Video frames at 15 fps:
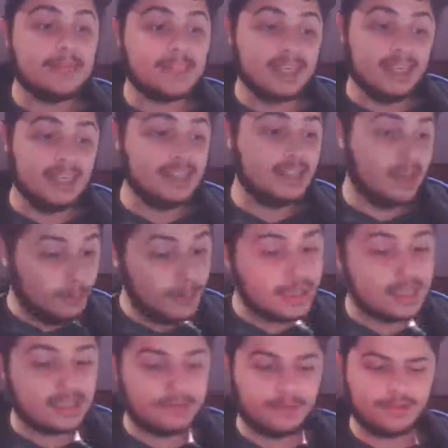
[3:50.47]
Because
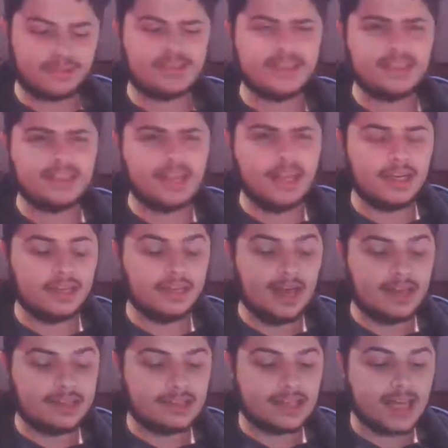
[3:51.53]
nobody's supposed to see Santa
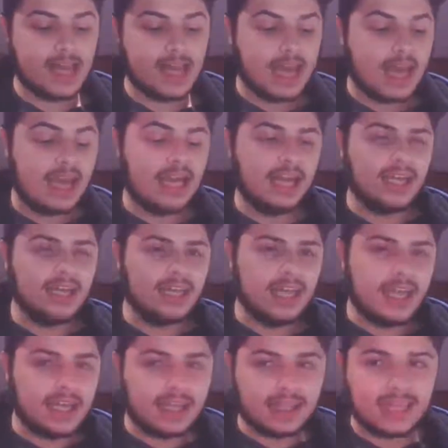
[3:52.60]
Claus. And I
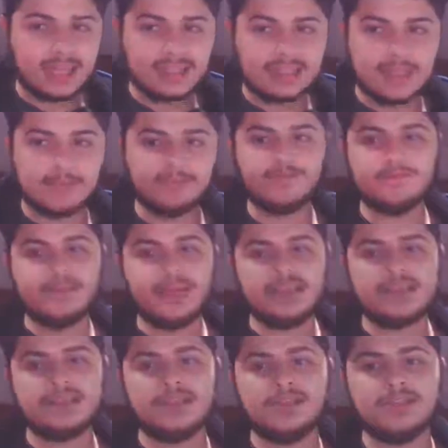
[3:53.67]
like that type of
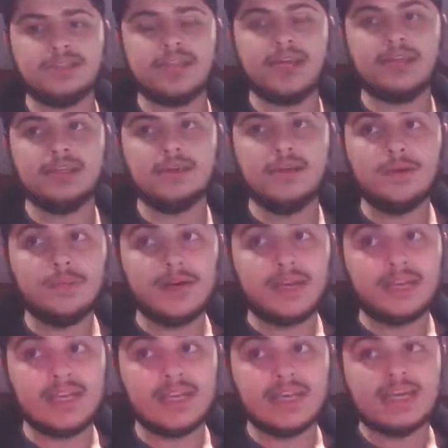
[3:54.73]
message, is that
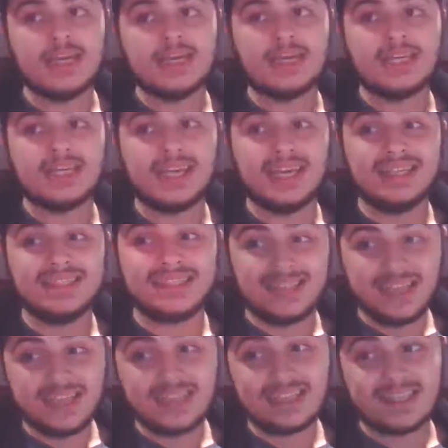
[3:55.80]
nobody can
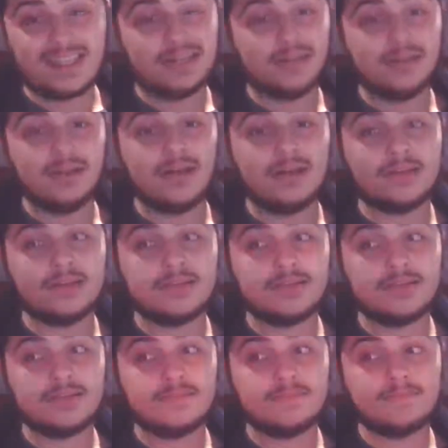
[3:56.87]
see Santa Claus.